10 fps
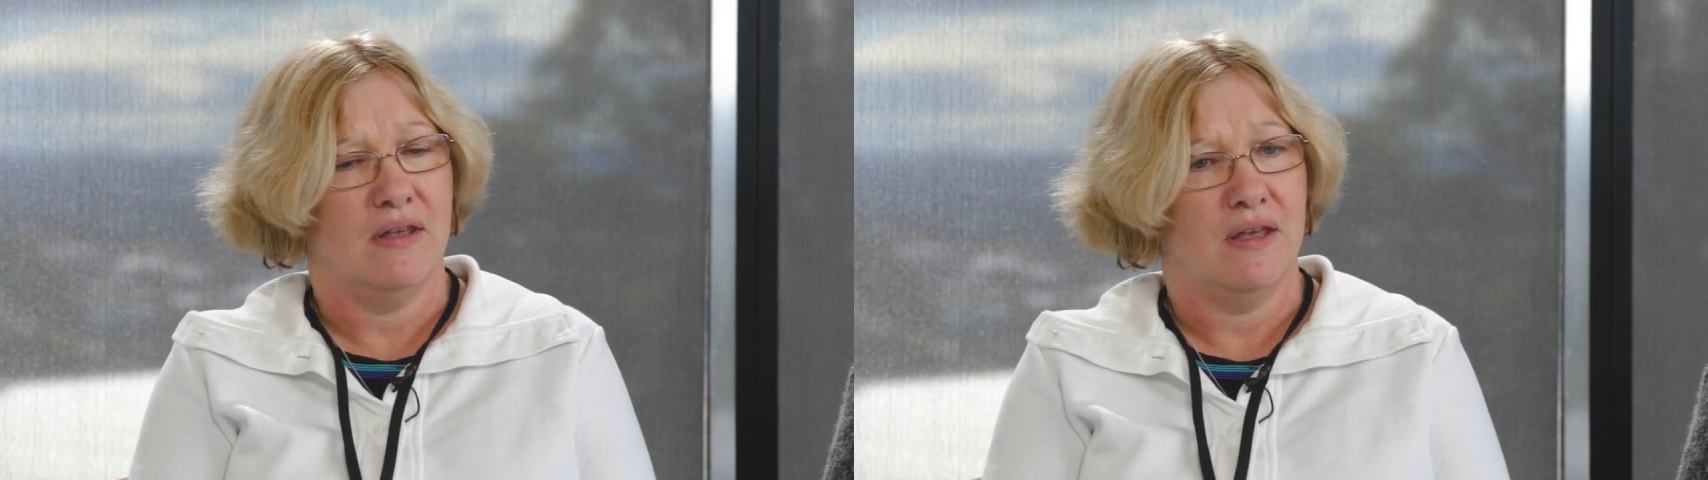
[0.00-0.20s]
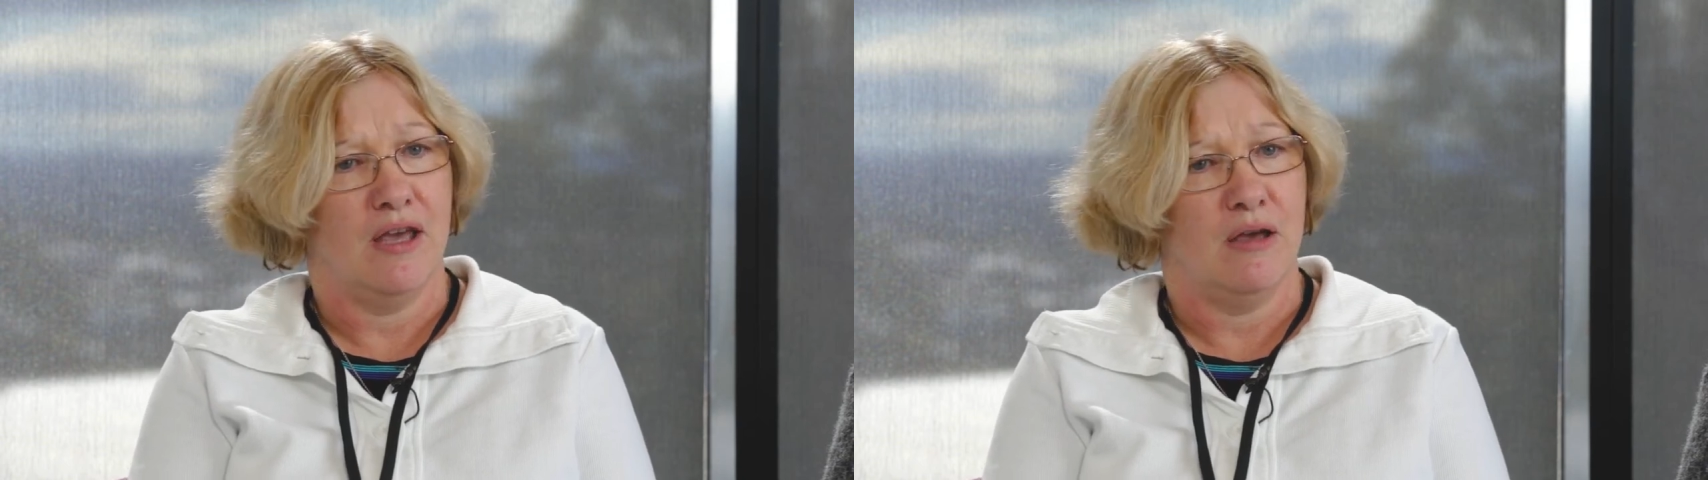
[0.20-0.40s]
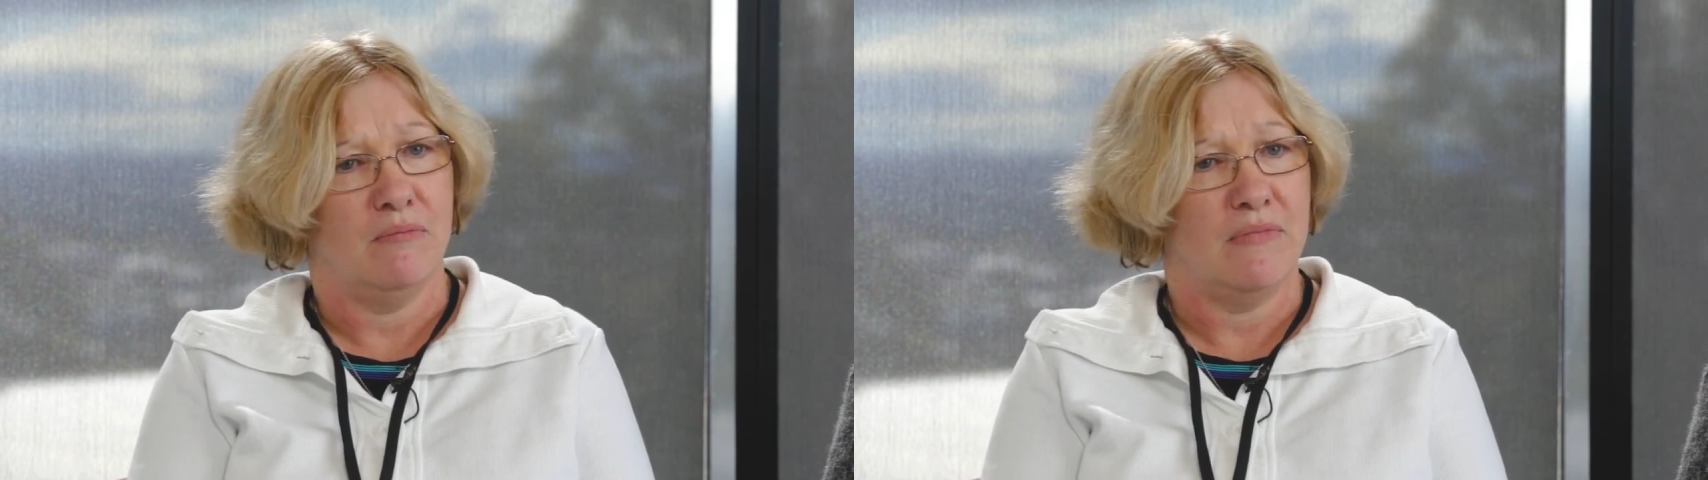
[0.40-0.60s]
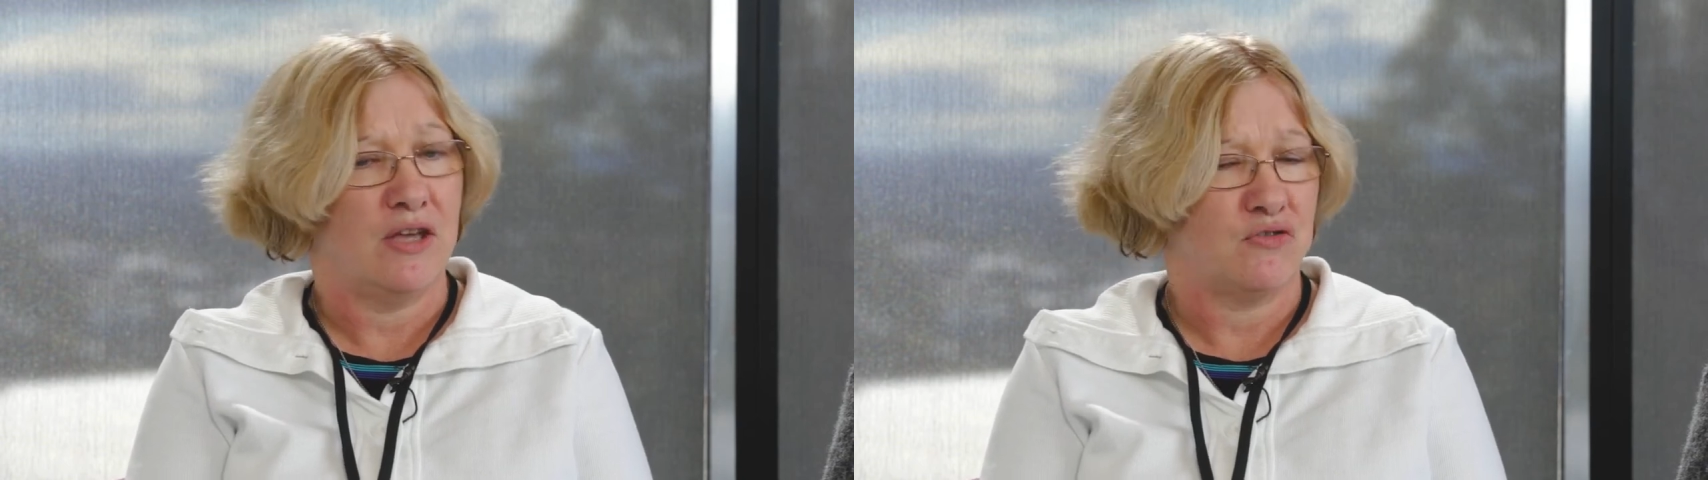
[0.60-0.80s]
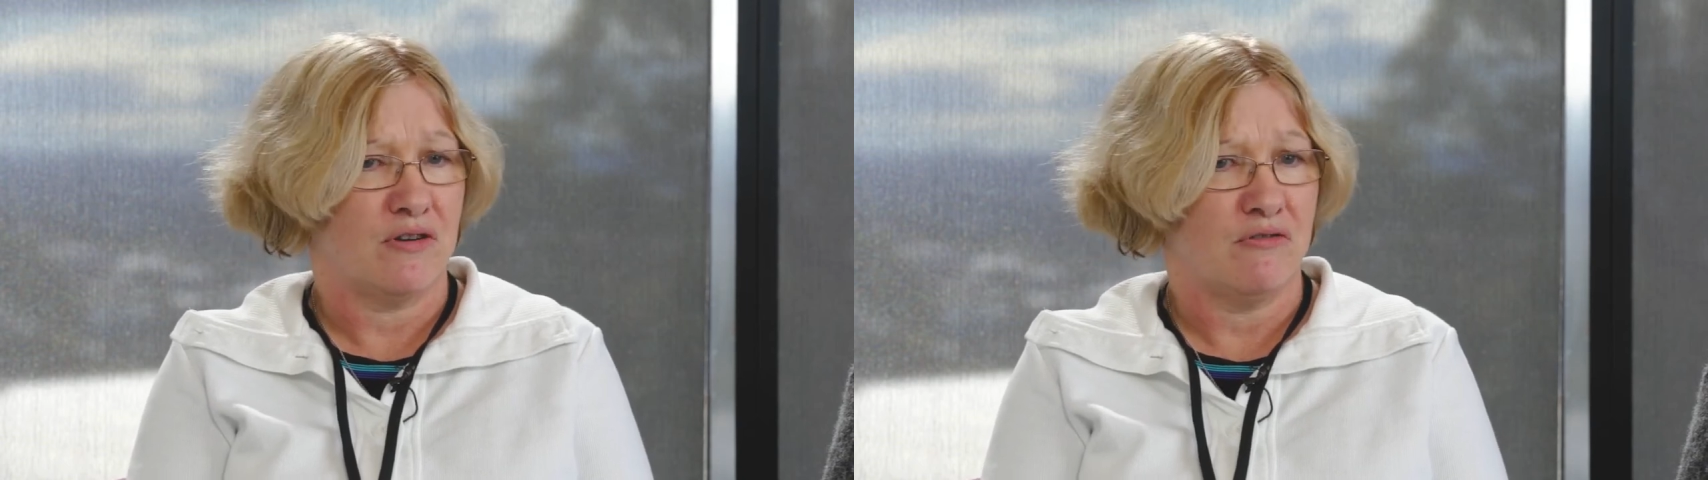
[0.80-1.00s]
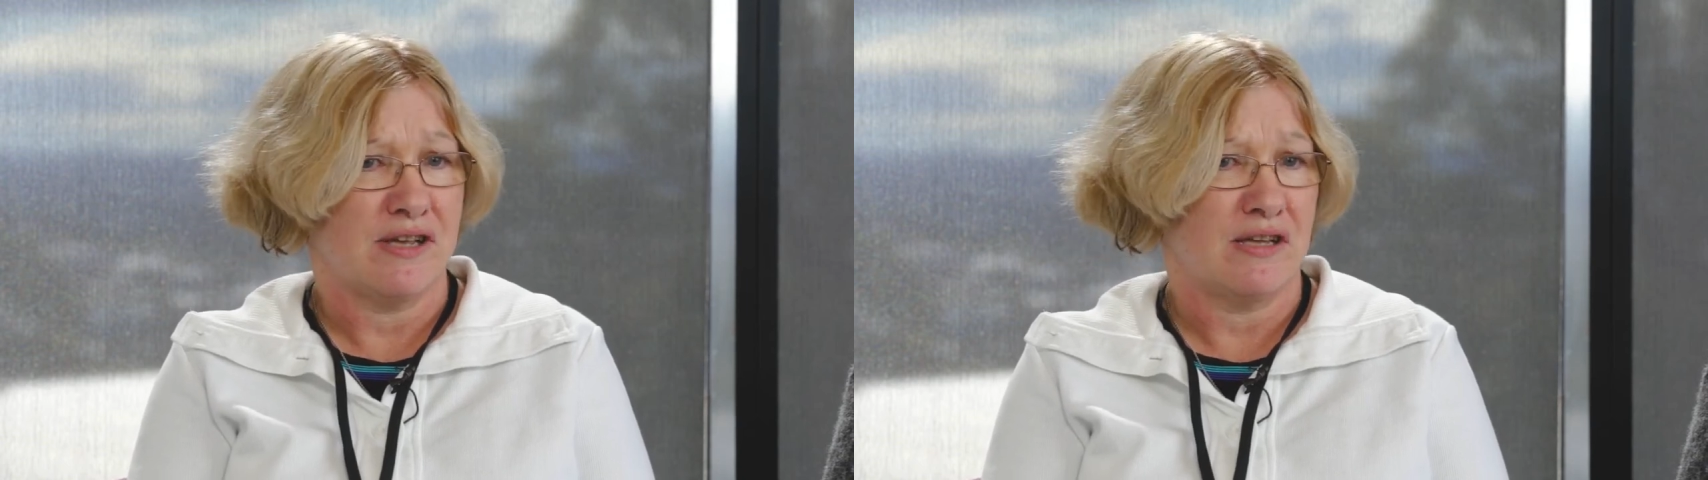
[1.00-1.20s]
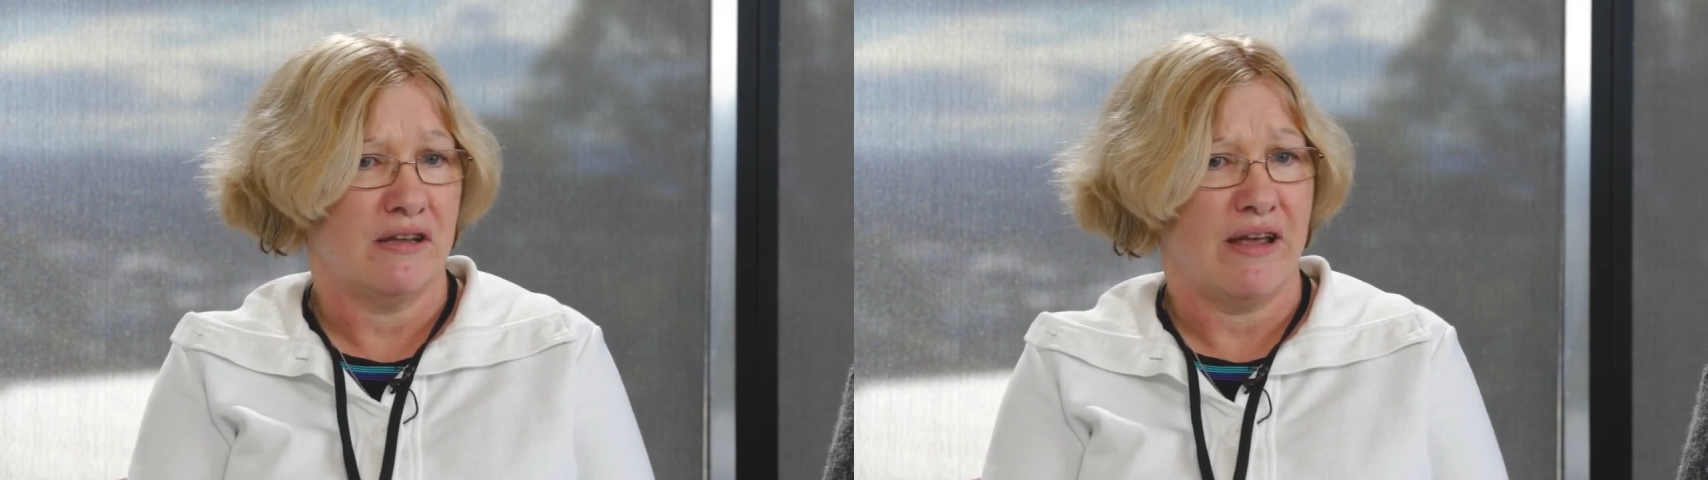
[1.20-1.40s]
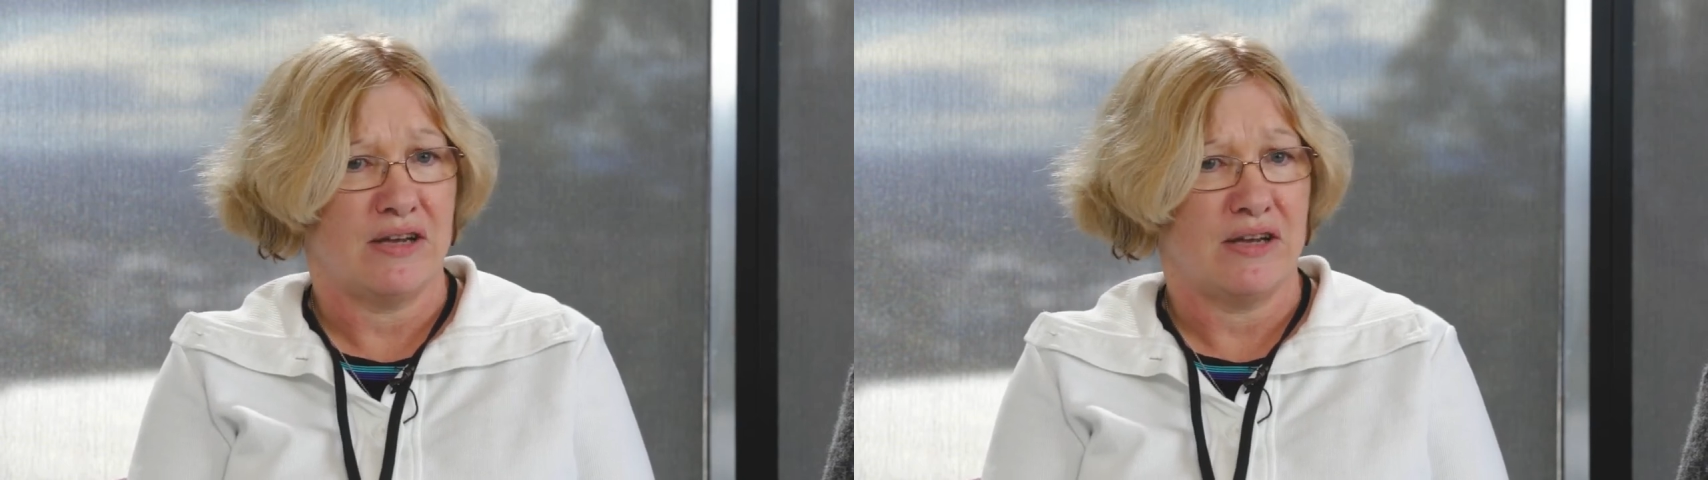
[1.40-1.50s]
um, extracurricular